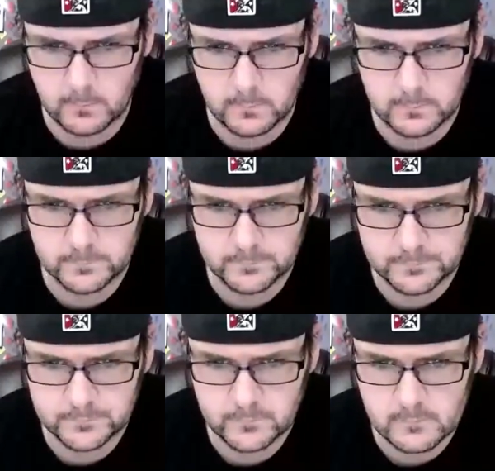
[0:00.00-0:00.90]
emailed
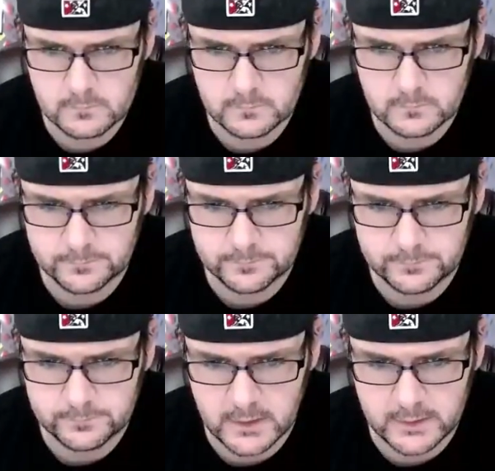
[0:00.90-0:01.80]
him back.
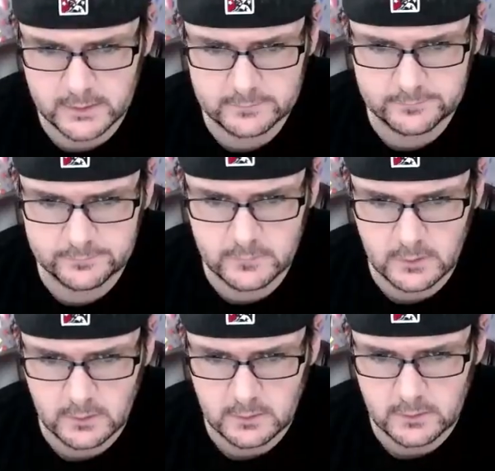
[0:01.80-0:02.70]
Dang.
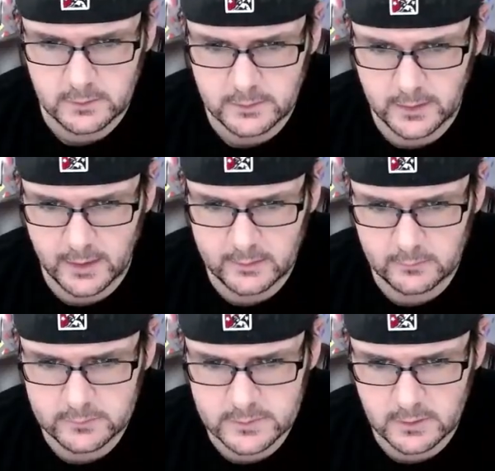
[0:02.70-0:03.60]
Yeah, I
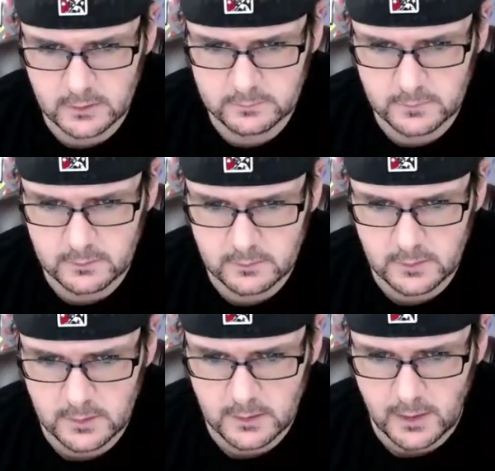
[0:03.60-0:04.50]
don't. Uh,
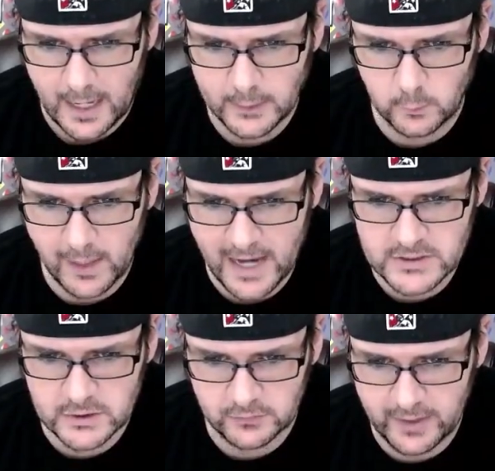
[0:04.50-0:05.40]
I know
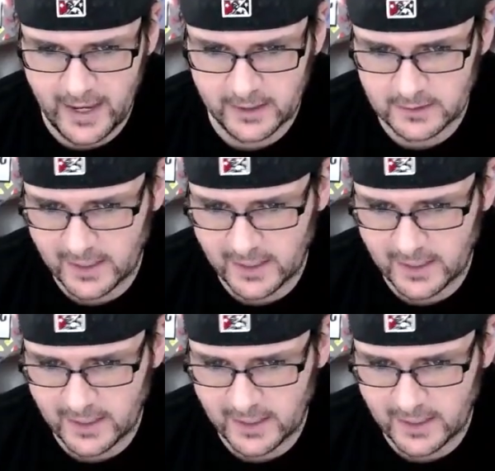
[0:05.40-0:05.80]
last year they had a